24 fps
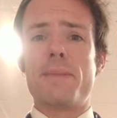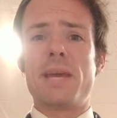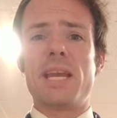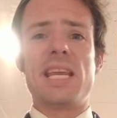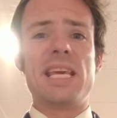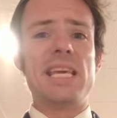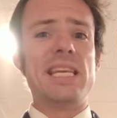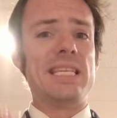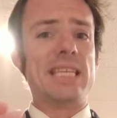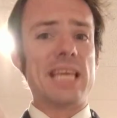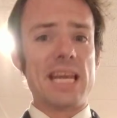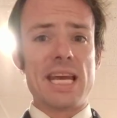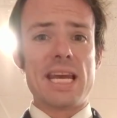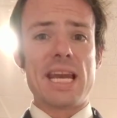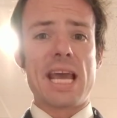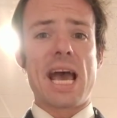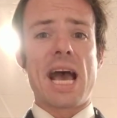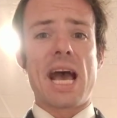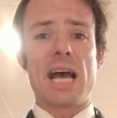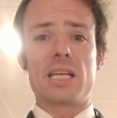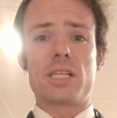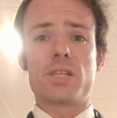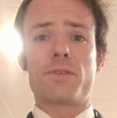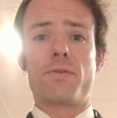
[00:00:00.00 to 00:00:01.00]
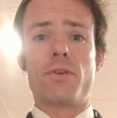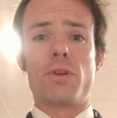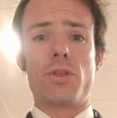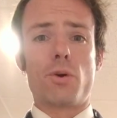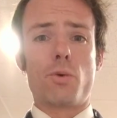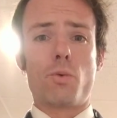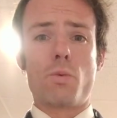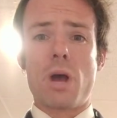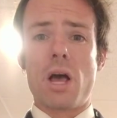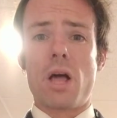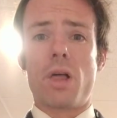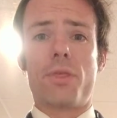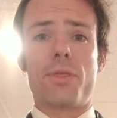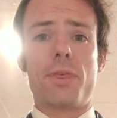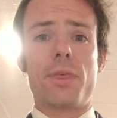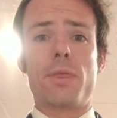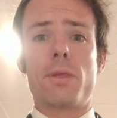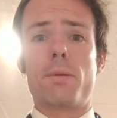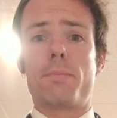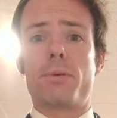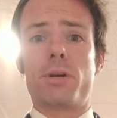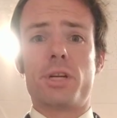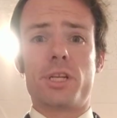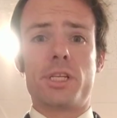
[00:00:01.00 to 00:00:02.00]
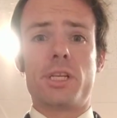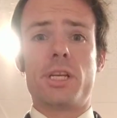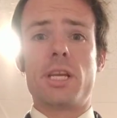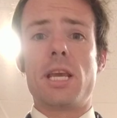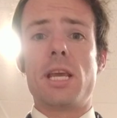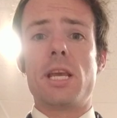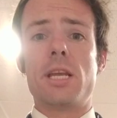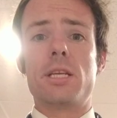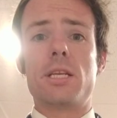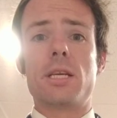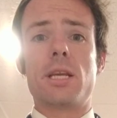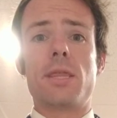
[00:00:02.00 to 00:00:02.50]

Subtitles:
and he didn't ask for the wealth and the prestige.